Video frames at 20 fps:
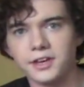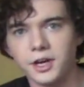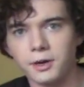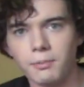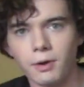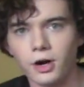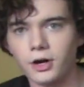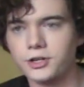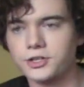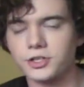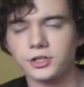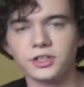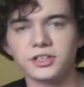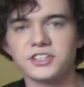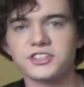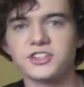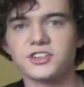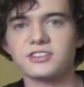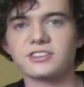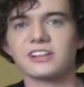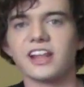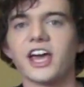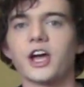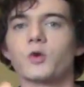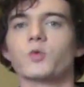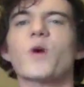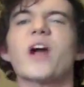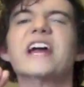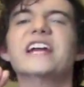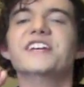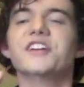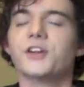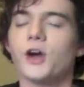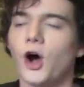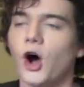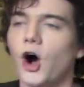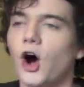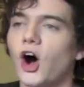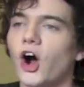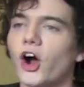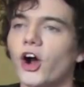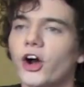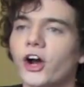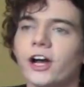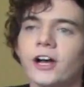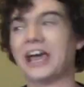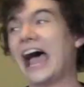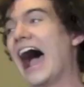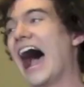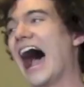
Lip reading: of the commercial, it's just like, rated R.